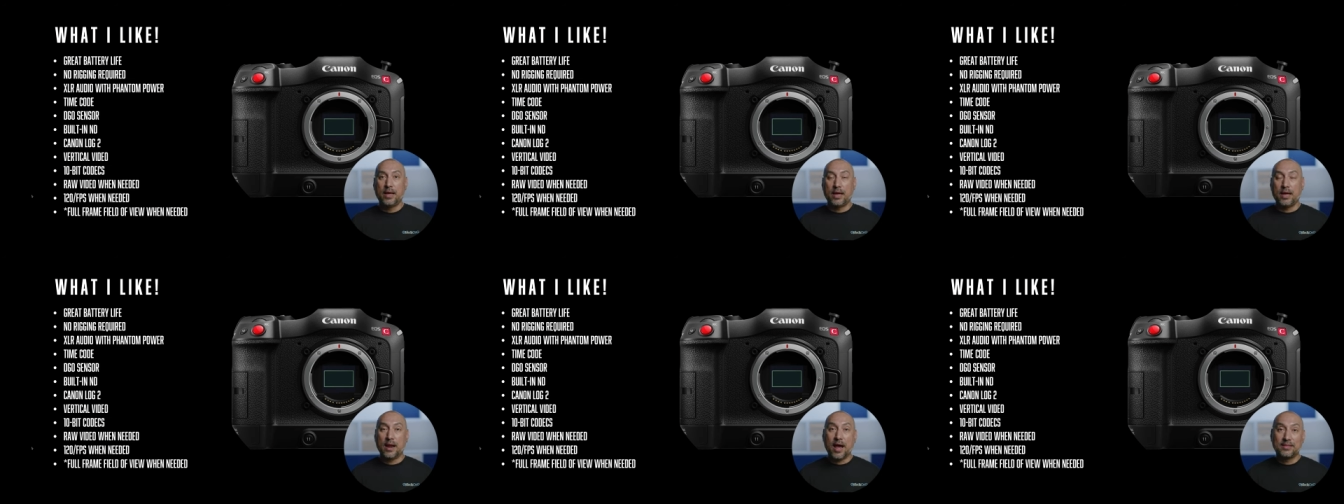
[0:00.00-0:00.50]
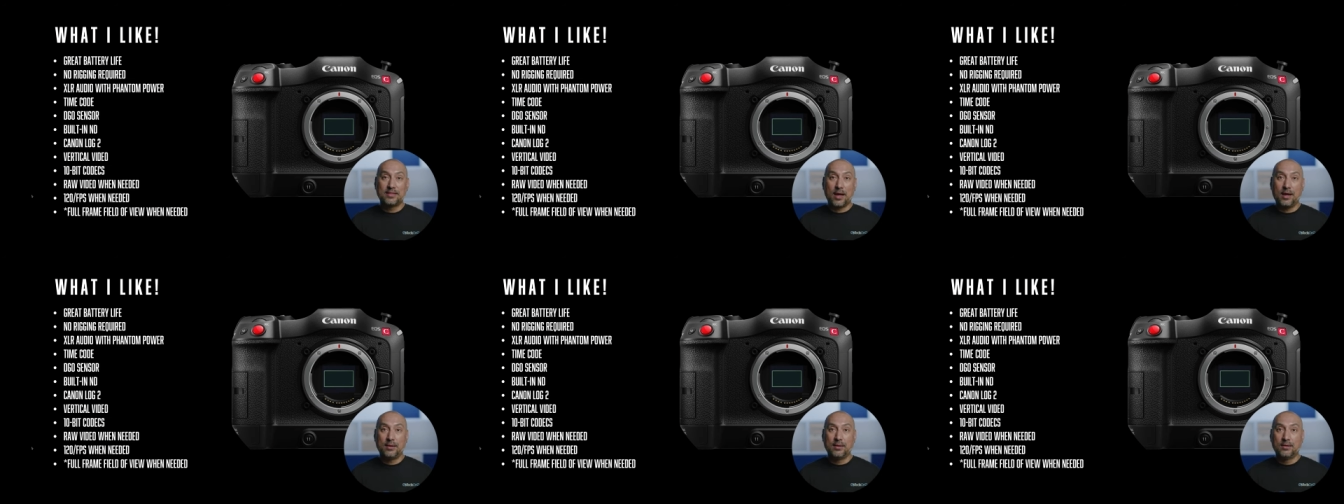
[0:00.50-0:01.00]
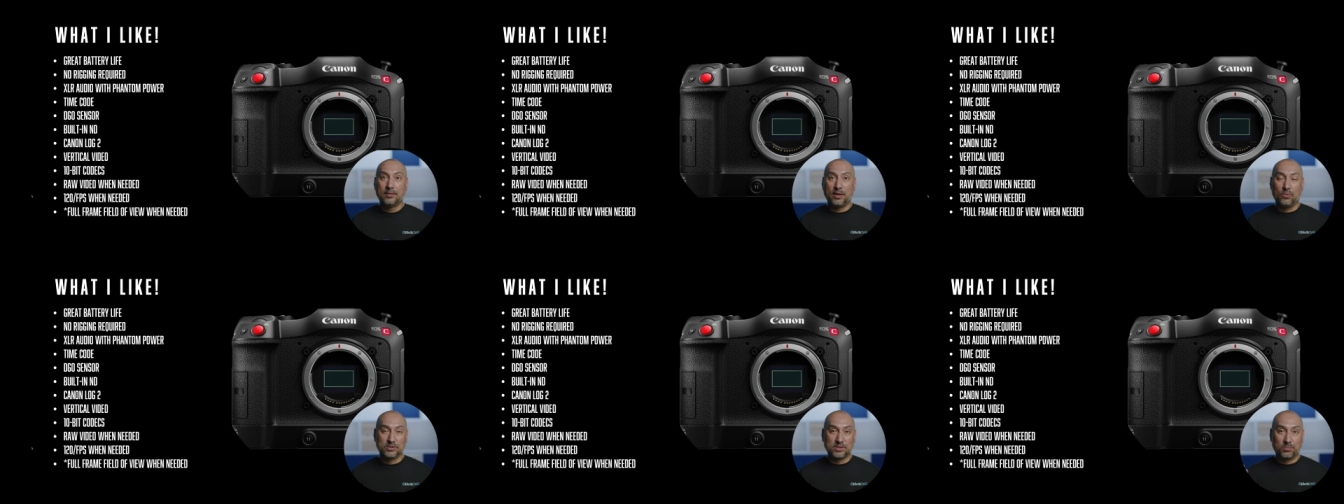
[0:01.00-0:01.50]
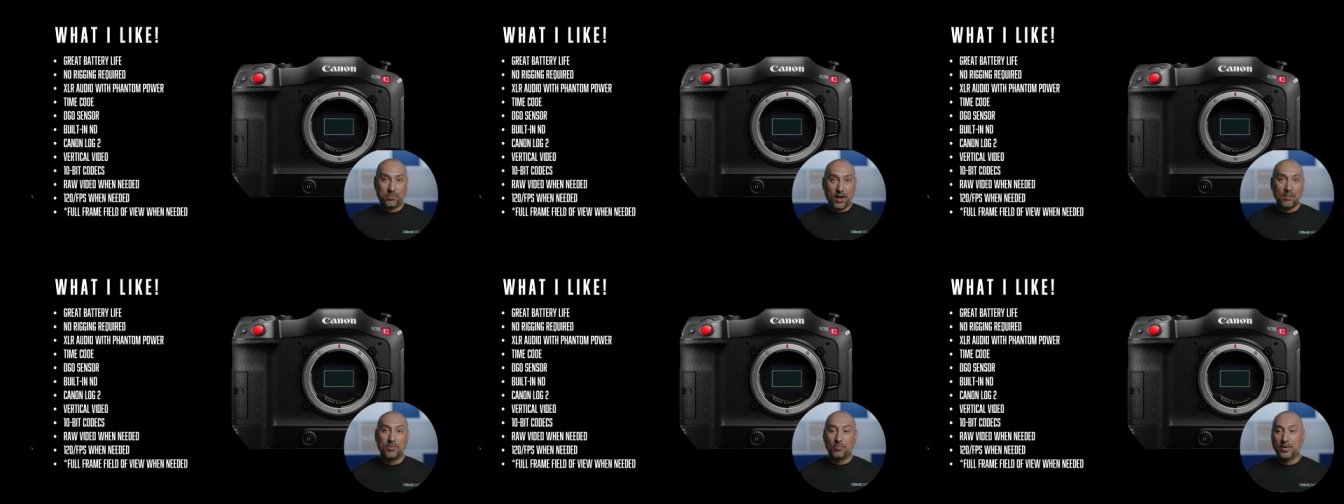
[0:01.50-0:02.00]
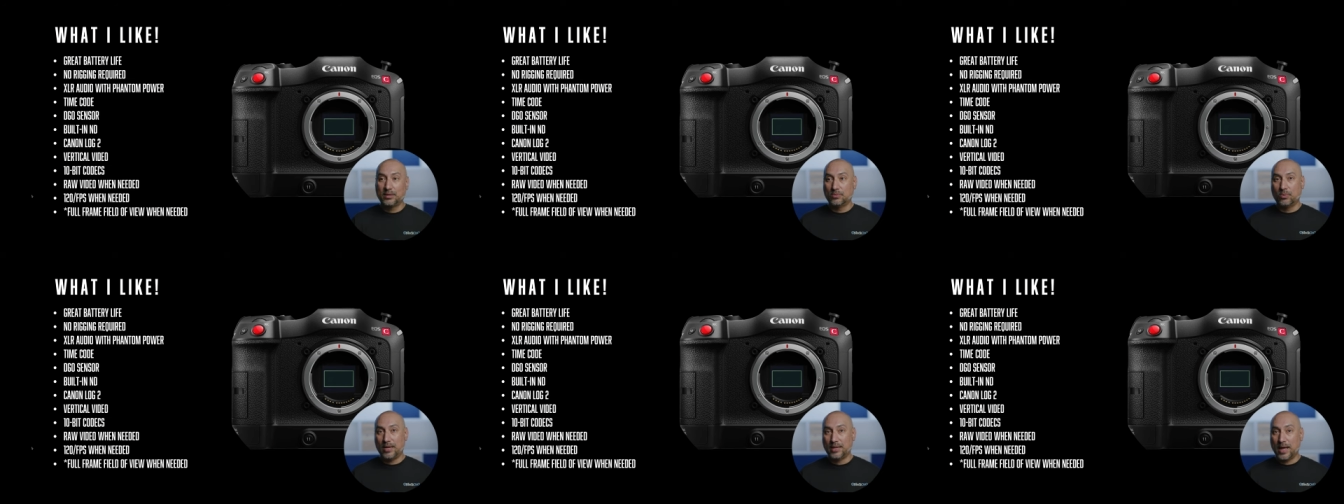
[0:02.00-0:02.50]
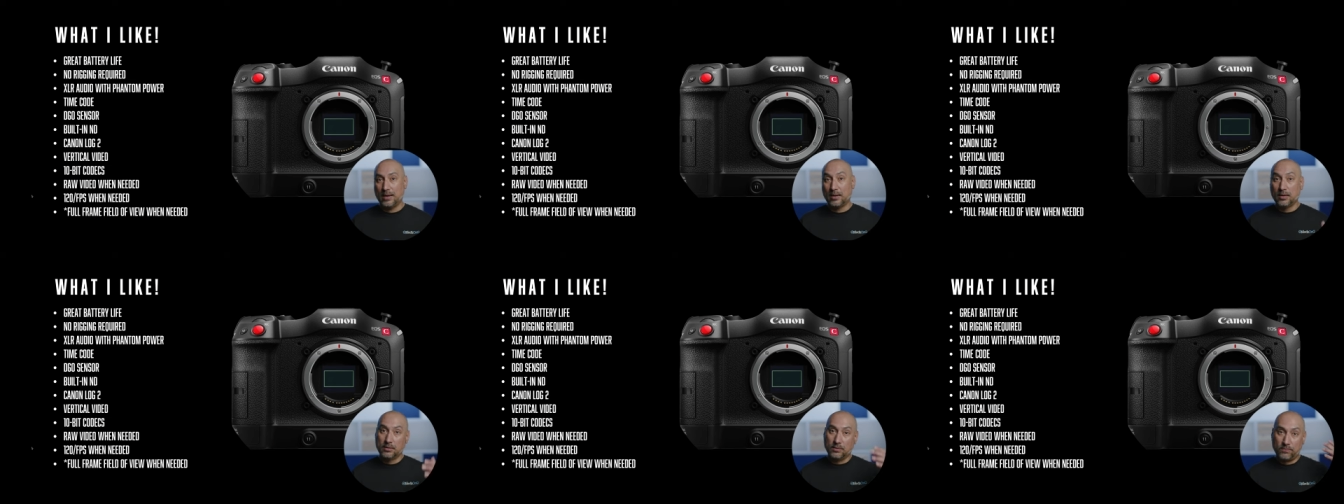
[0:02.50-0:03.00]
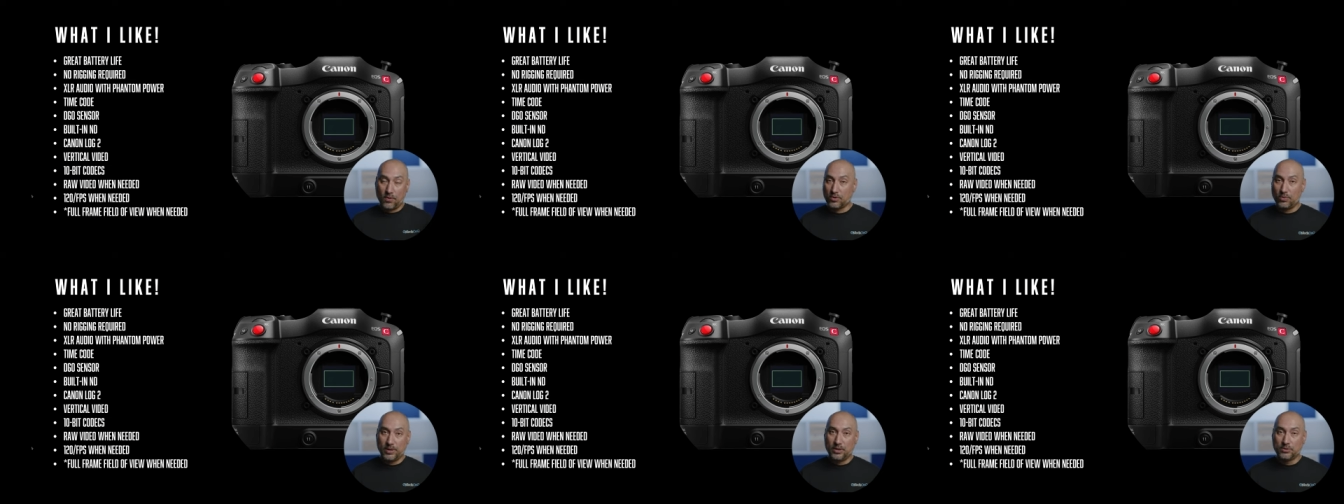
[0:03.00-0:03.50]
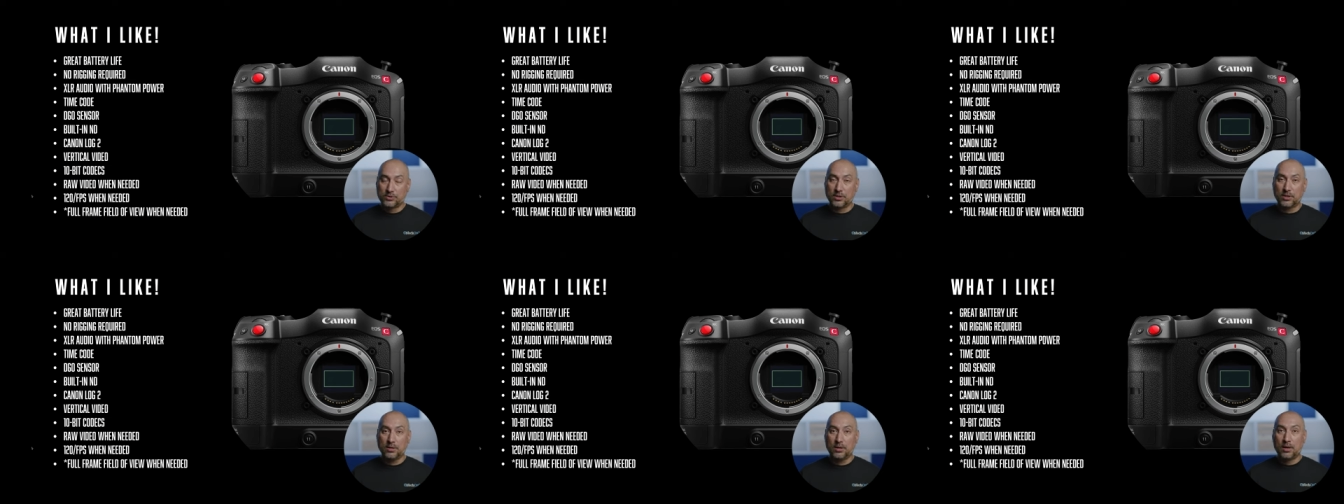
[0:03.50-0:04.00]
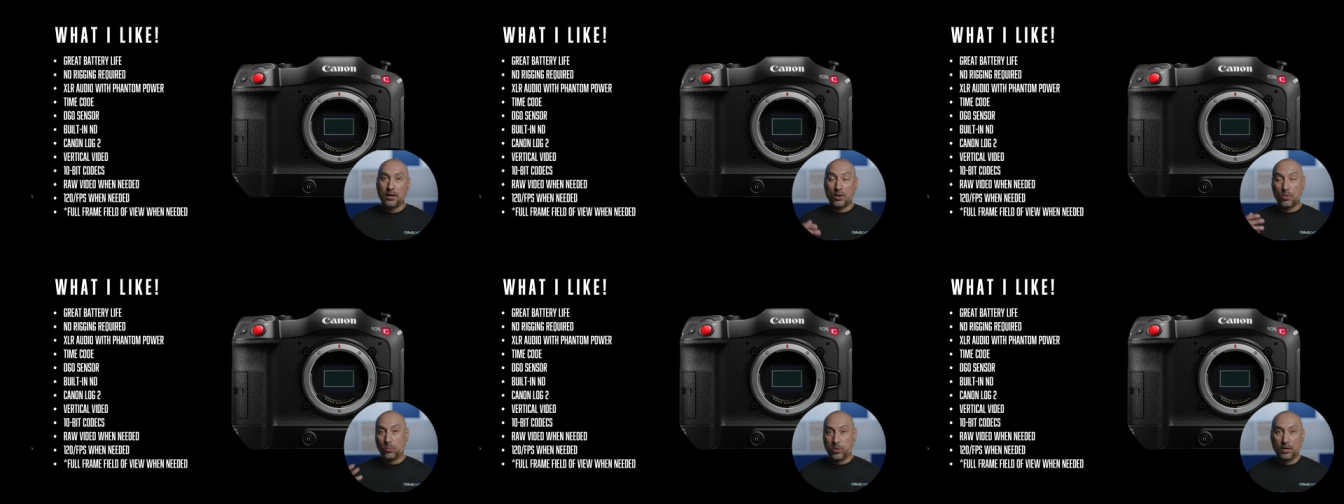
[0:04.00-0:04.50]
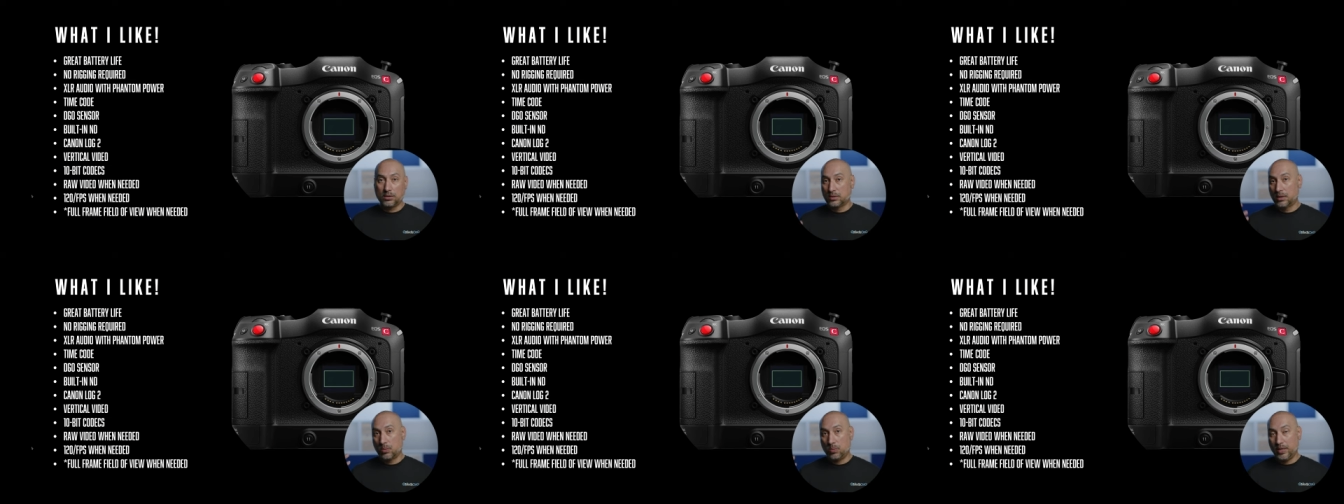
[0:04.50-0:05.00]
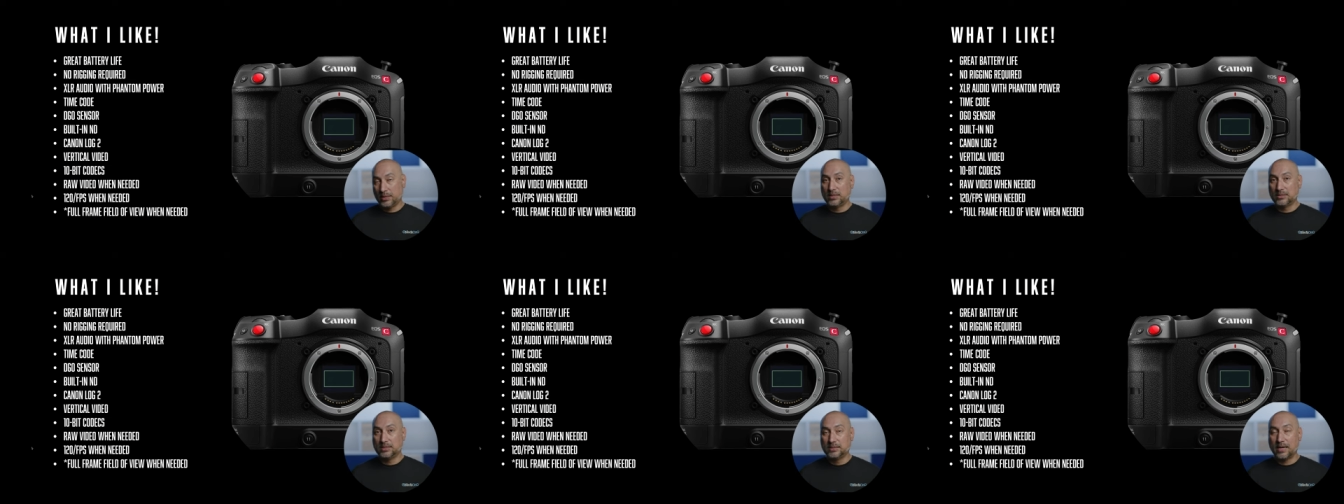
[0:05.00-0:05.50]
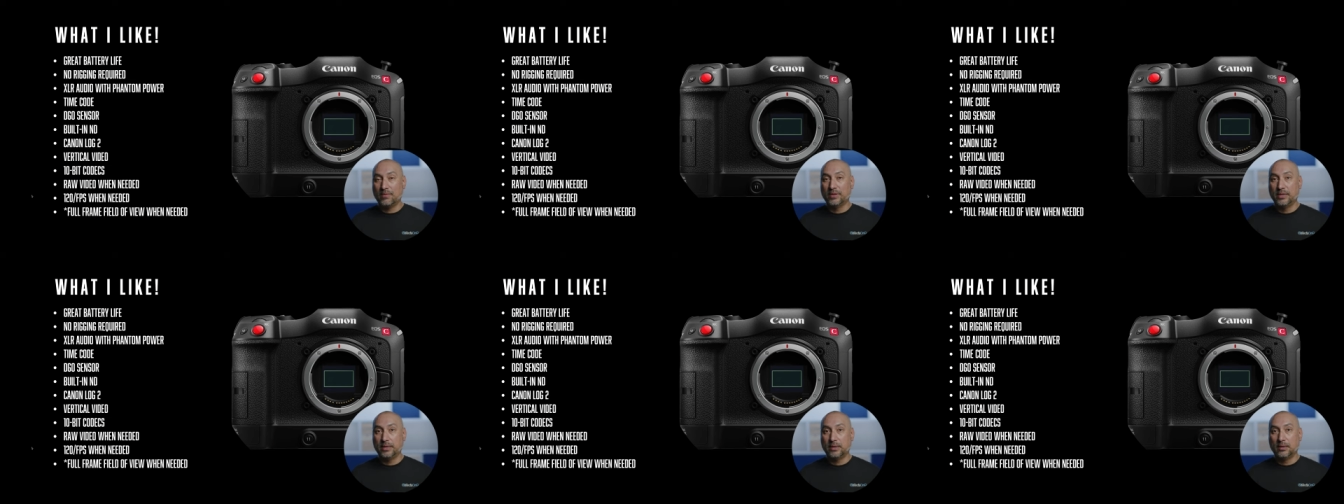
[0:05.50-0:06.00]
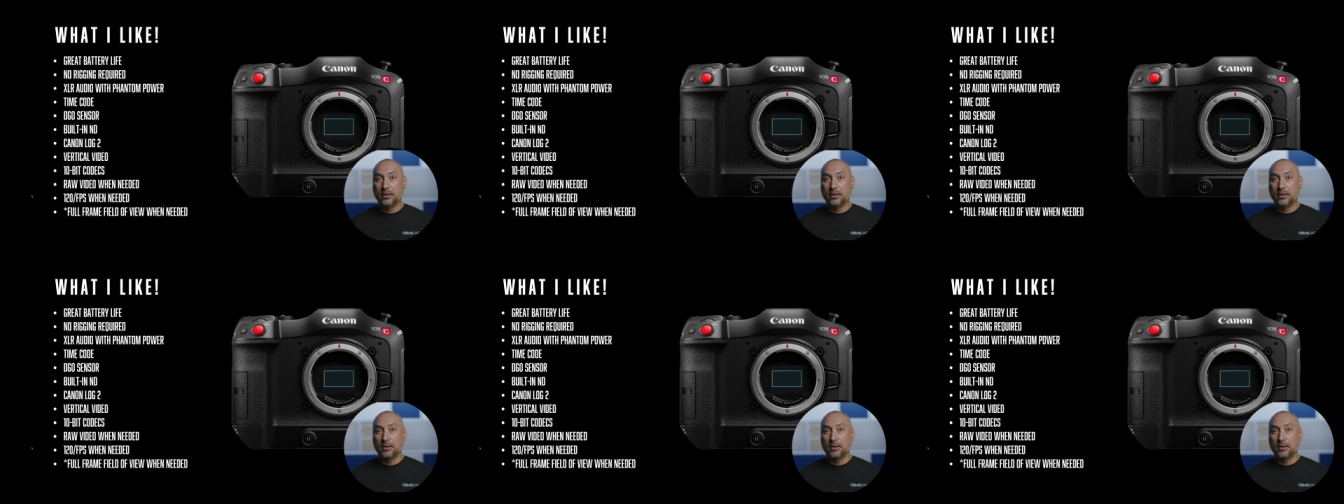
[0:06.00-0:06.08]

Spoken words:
and I thought it was a problem with the way that the focal reducer worked with the C70,